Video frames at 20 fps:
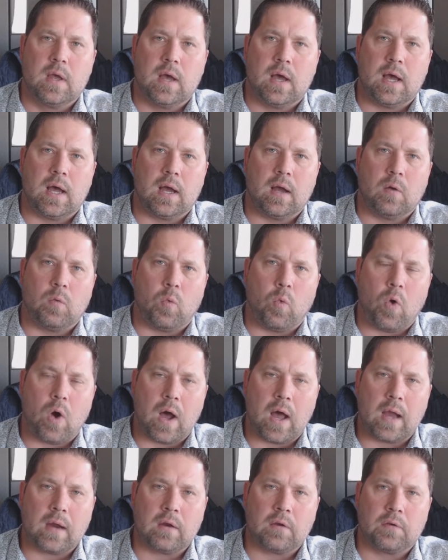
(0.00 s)

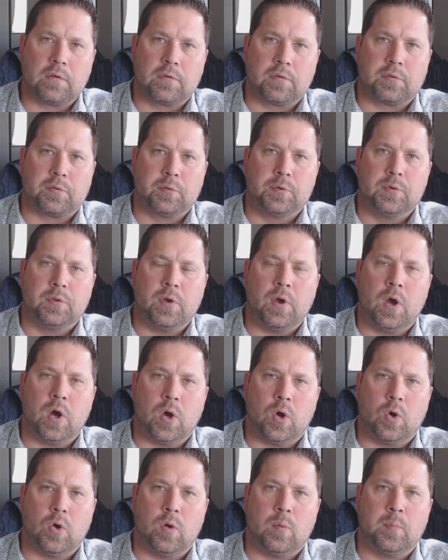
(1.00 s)
walk through the
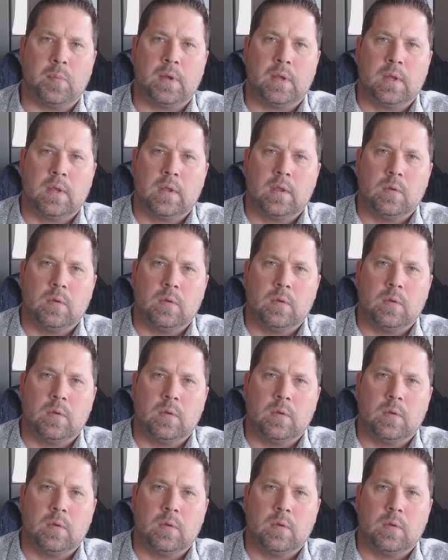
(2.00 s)
home.